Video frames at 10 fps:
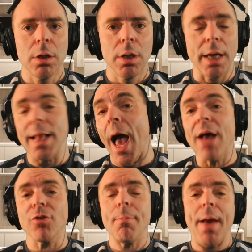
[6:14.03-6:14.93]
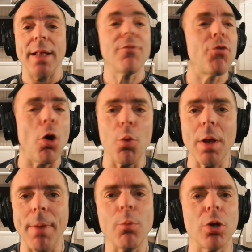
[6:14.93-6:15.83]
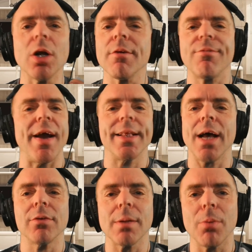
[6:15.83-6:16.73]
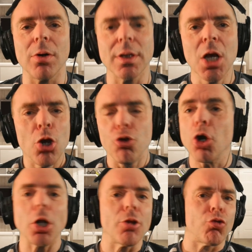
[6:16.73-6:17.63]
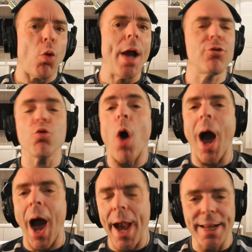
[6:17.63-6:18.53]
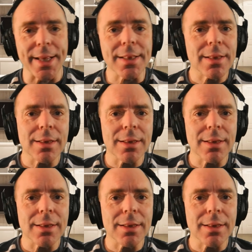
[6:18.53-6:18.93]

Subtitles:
And as a man, if you're a real man, we're going to find out about it. You're going to try to hide it.